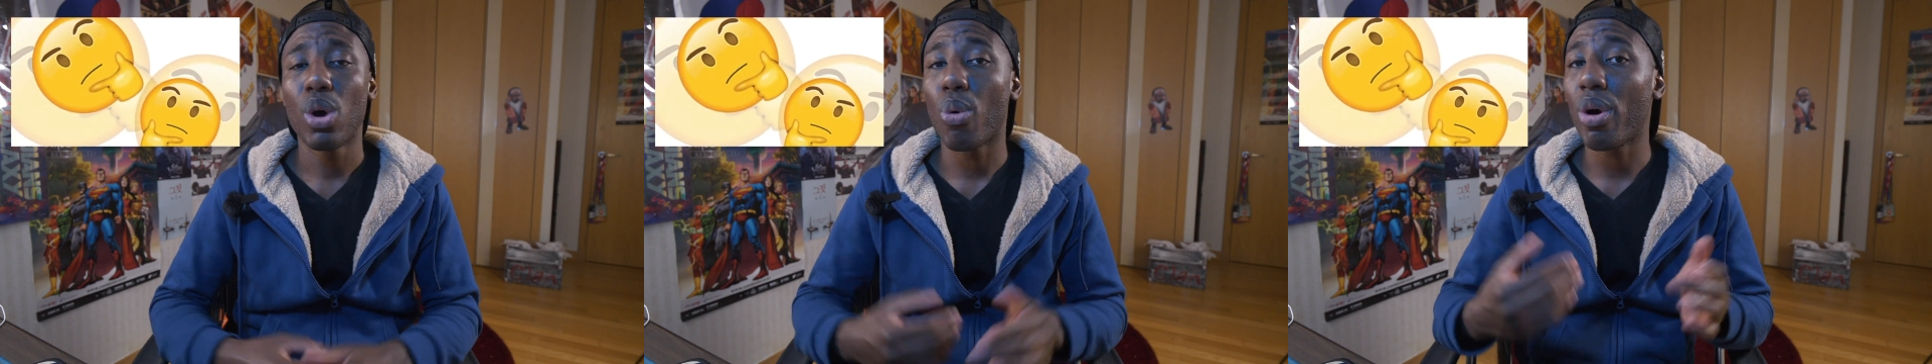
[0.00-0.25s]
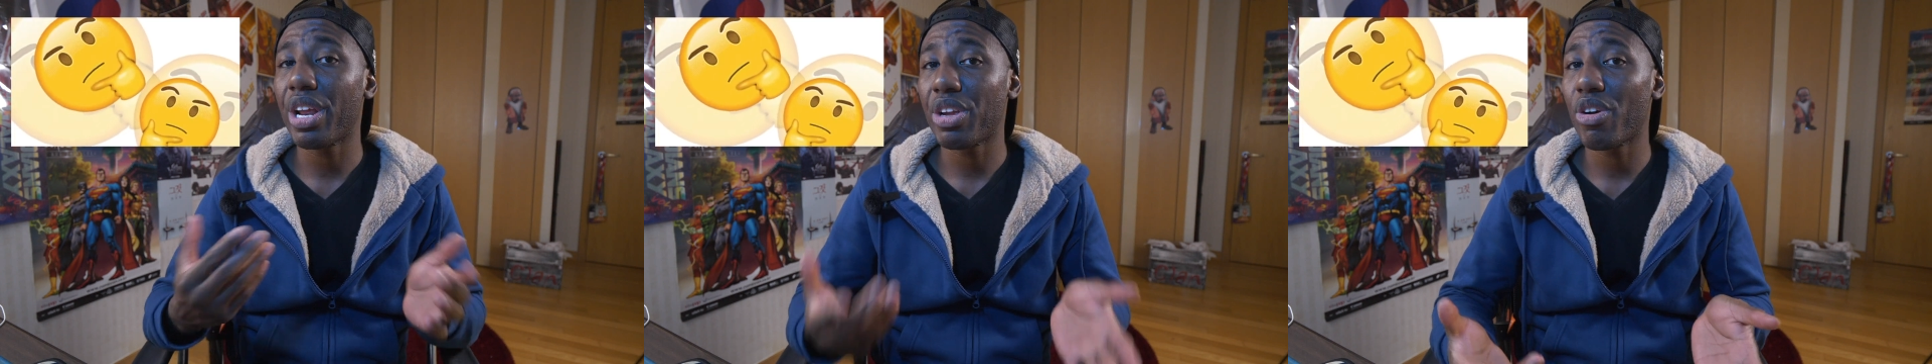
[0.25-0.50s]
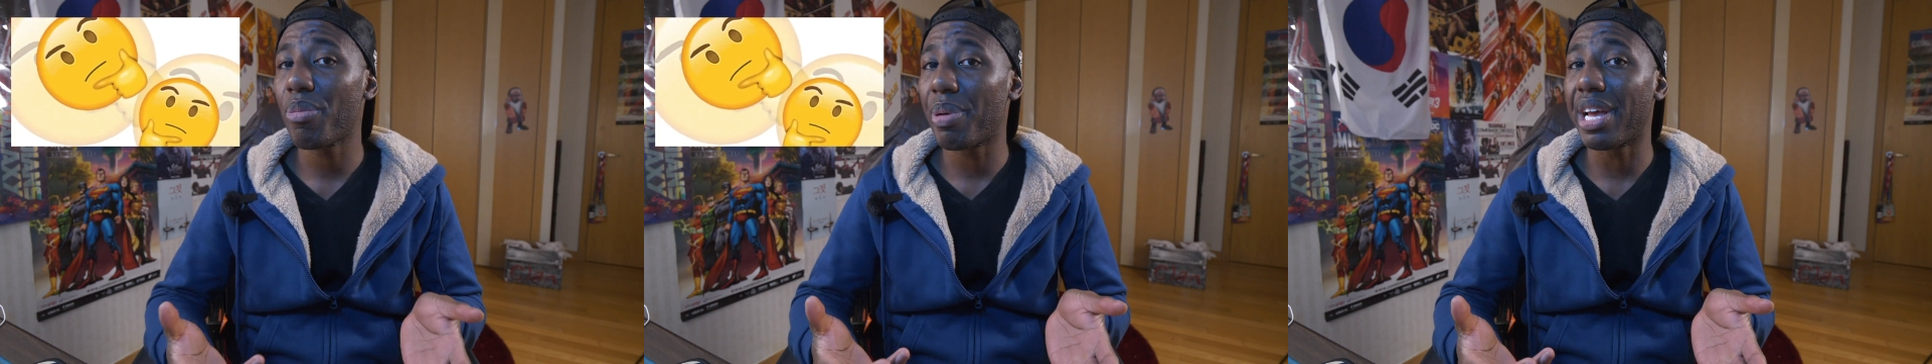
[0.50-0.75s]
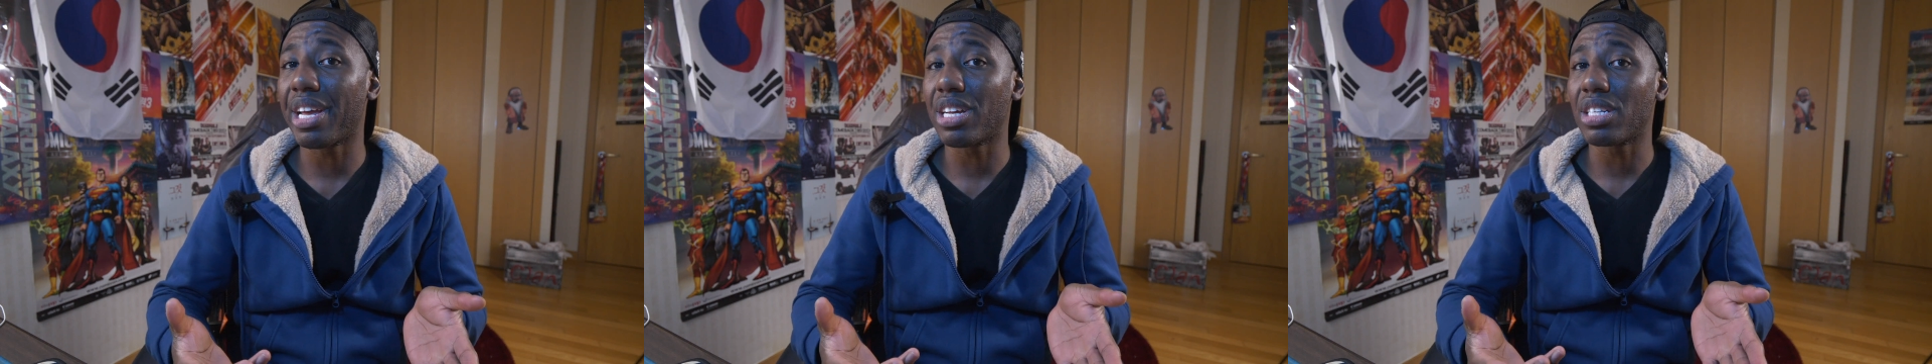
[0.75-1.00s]
What are your
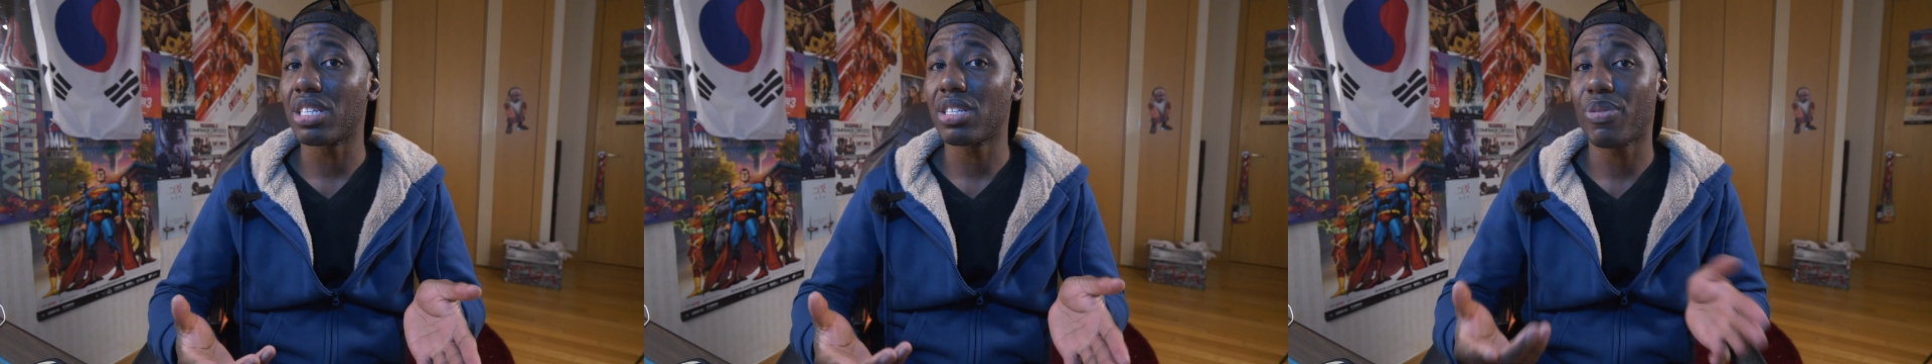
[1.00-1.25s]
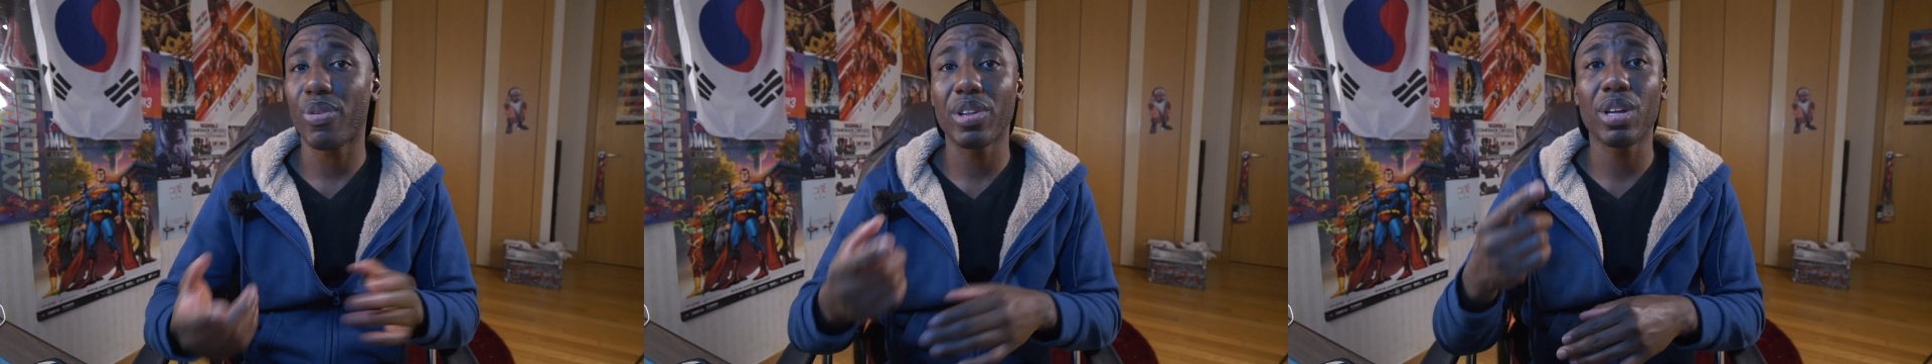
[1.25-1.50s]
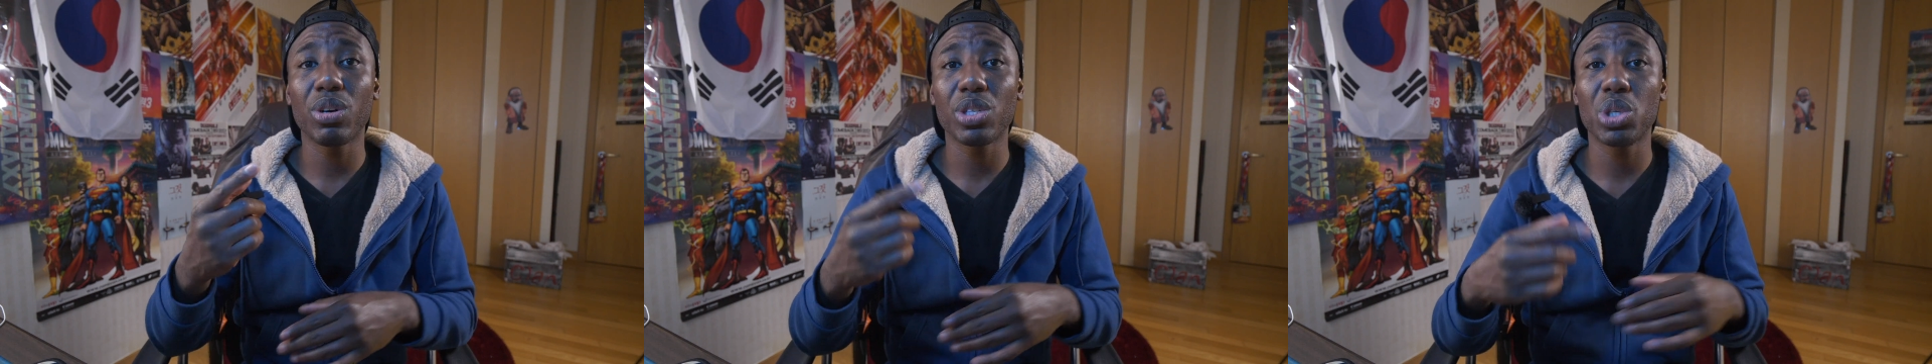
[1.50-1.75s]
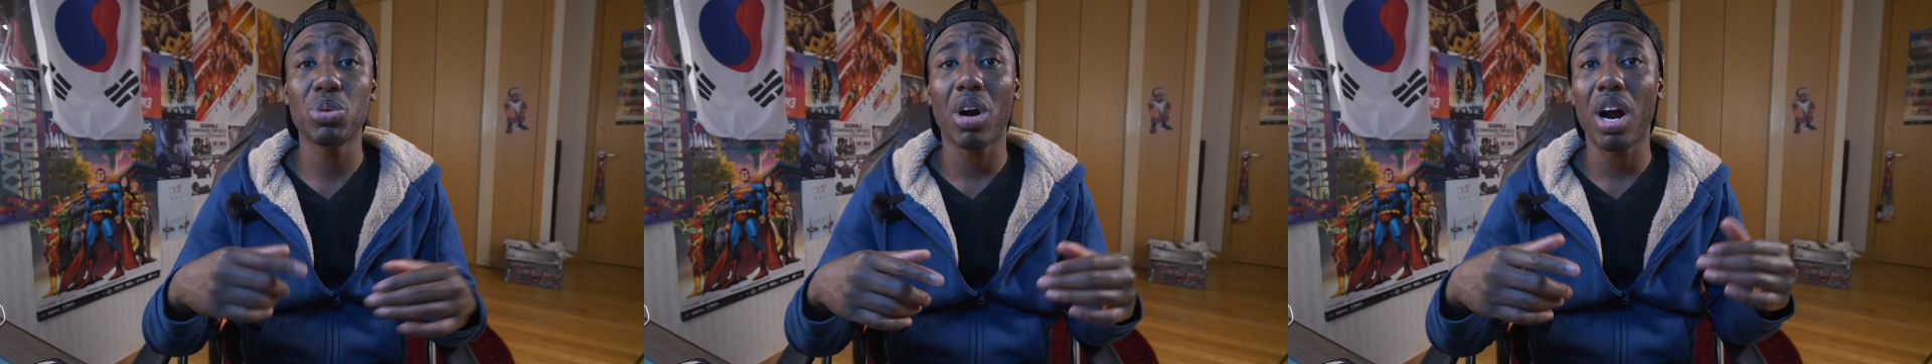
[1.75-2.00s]
opinions? For
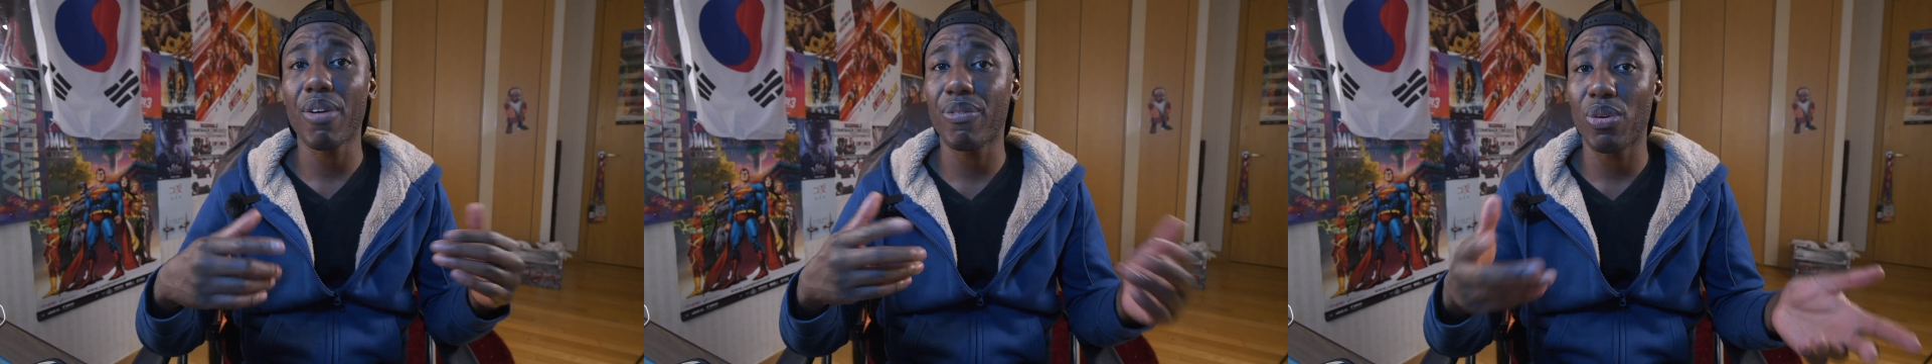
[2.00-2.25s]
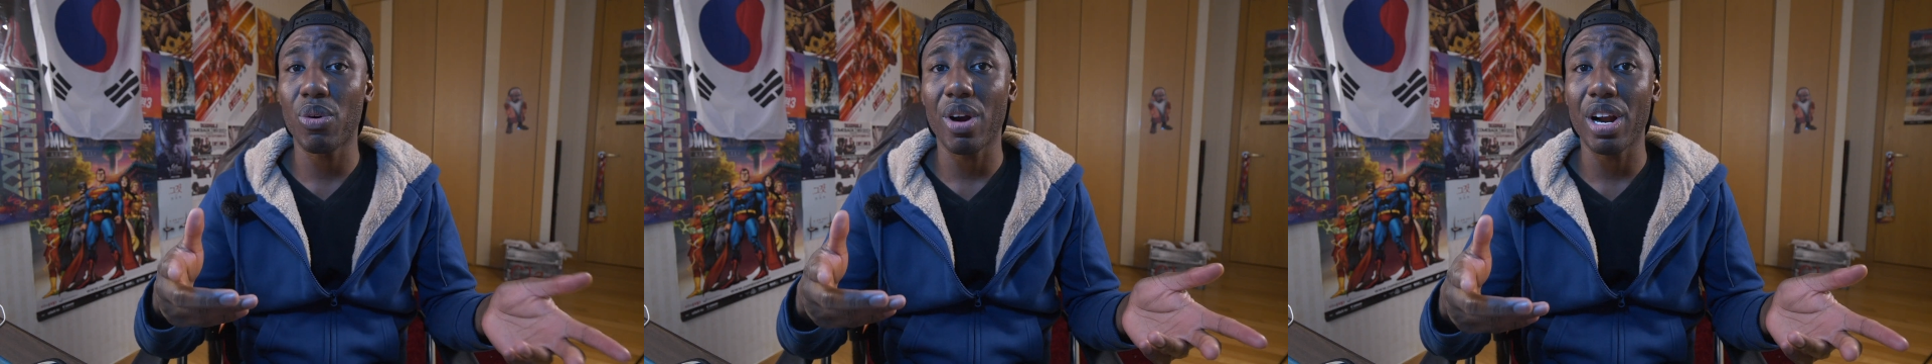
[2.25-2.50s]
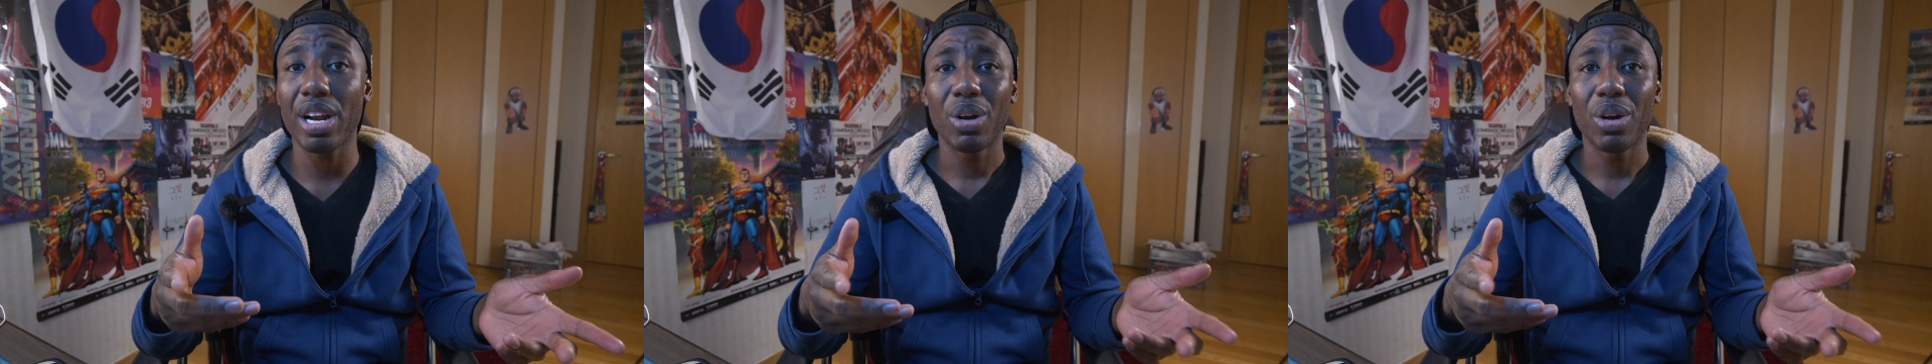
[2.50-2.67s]
those who are foreign,